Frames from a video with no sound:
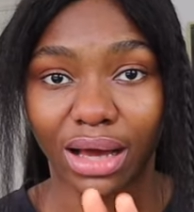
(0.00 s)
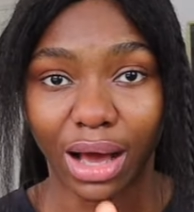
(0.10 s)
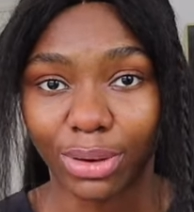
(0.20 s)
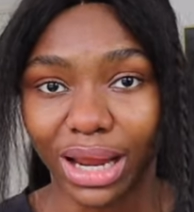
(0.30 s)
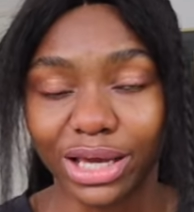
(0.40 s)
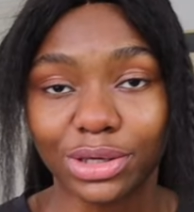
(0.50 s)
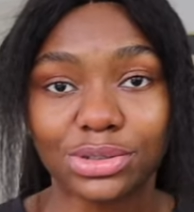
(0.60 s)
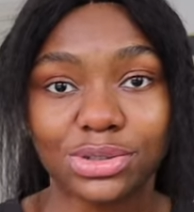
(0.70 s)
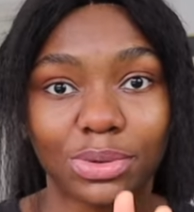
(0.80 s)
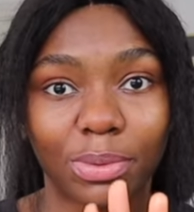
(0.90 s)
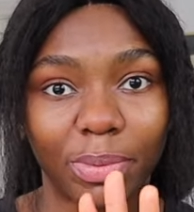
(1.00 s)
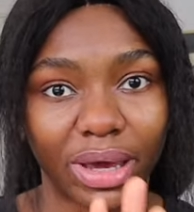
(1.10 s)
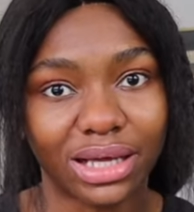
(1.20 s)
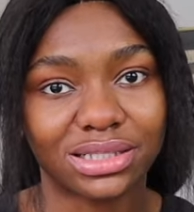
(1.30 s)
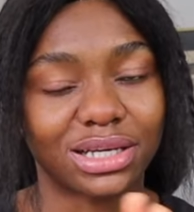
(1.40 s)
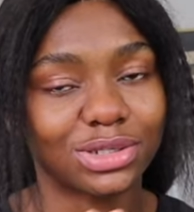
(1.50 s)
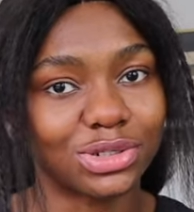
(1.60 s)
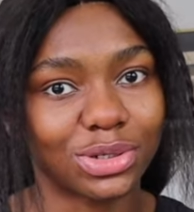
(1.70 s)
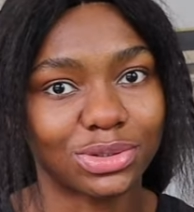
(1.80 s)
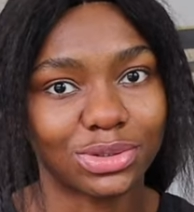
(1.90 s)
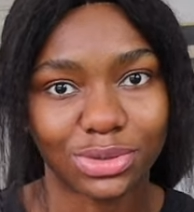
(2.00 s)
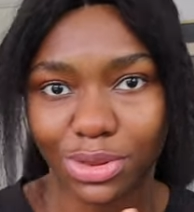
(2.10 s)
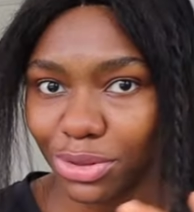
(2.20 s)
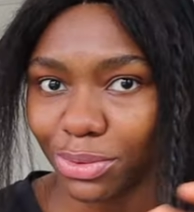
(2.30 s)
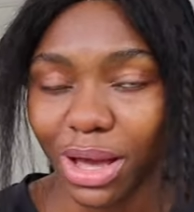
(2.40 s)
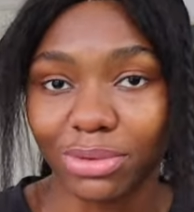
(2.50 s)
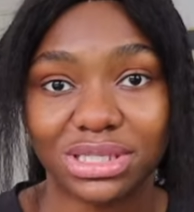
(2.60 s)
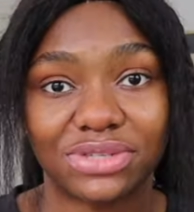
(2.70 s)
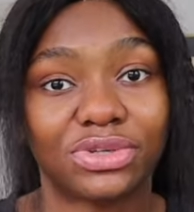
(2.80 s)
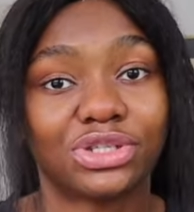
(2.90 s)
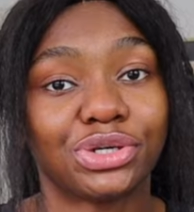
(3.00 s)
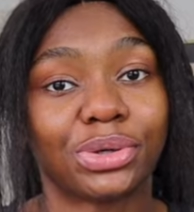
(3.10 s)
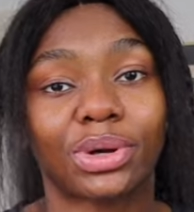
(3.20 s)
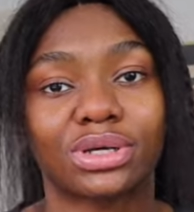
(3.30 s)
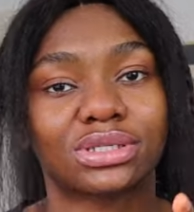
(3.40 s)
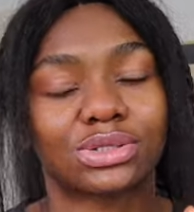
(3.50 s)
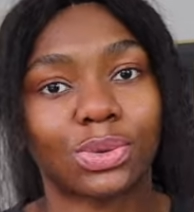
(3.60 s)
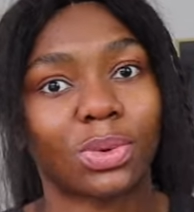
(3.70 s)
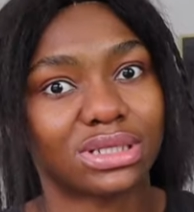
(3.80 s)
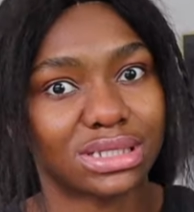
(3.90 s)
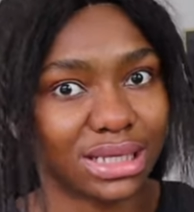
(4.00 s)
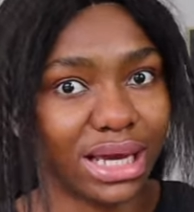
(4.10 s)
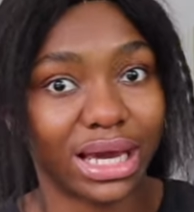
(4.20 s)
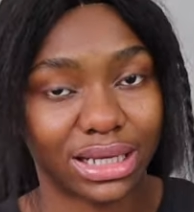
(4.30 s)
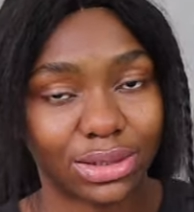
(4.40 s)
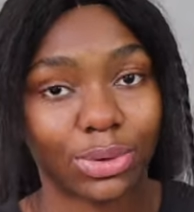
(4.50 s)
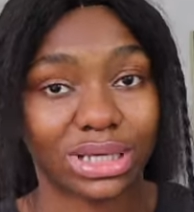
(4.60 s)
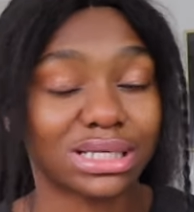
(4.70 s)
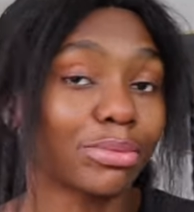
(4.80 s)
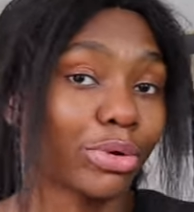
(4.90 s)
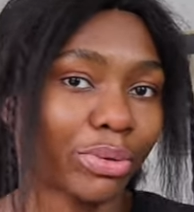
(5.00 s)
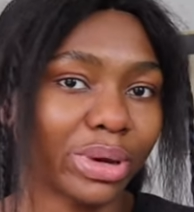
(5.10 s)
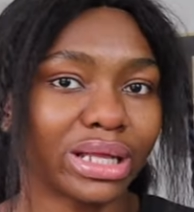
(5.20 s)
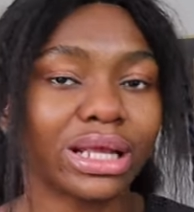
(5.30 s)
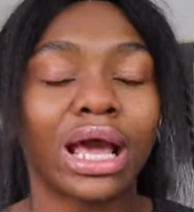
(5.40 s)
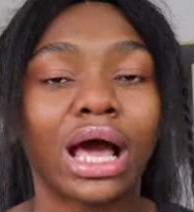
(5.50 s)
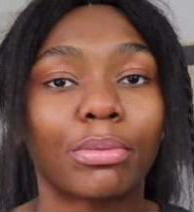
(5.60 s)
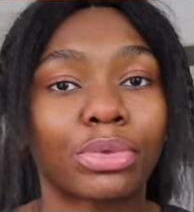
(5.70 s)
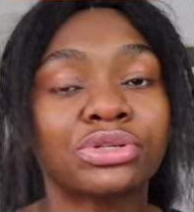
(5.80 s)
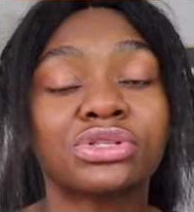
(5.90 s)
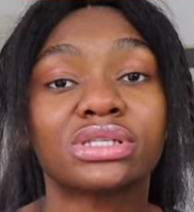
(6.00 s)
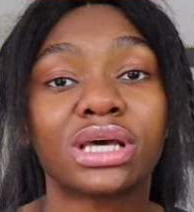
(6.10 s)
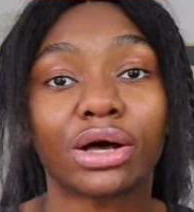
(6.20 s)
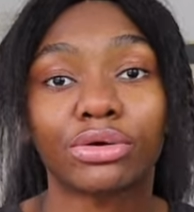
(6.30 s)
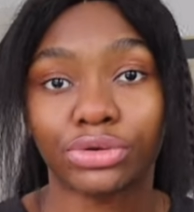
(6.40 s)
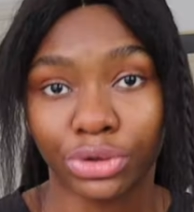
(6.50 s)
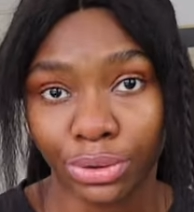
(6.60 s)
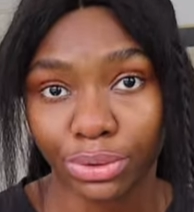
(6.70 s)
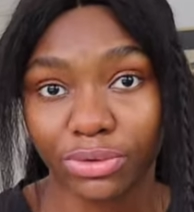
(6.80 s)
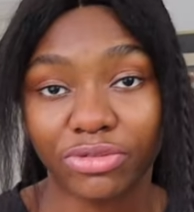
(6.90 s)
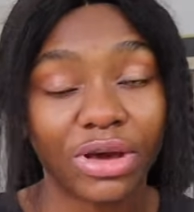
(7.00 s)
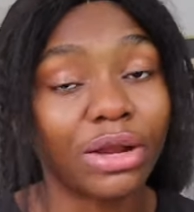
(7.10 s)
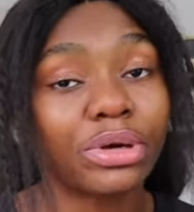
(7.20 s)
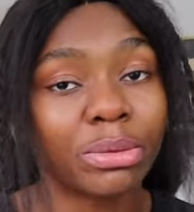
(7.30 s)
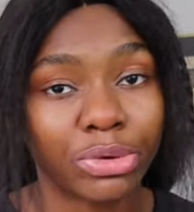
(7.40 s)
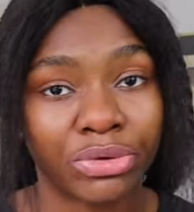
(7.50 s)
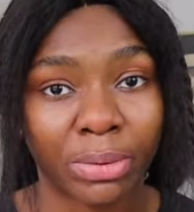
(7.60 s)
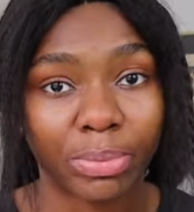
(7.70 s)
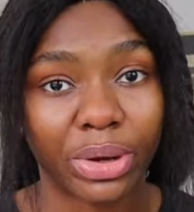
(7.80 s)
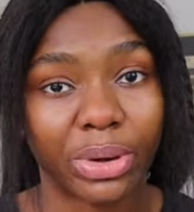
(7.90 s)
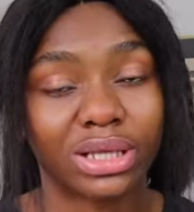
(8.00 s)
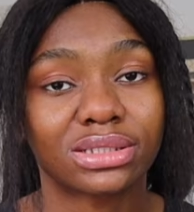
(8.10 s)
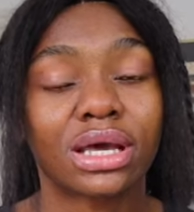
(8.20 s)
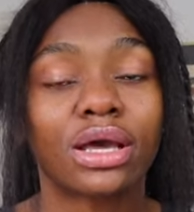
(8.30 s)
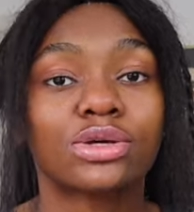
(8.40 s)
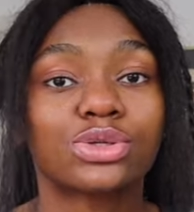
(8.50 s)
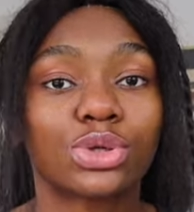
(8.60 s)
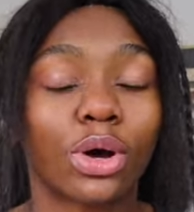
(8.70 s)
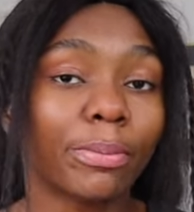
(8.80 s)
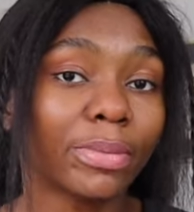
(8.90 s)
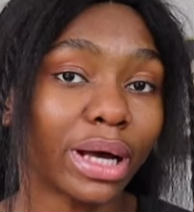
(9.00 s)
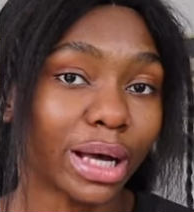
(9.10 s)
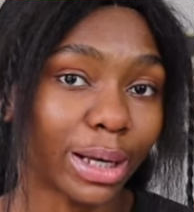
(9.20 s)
I would like you to pay attention throughout this video, because towards the end, or as I'm going to tell you, fellow immigrant parents, some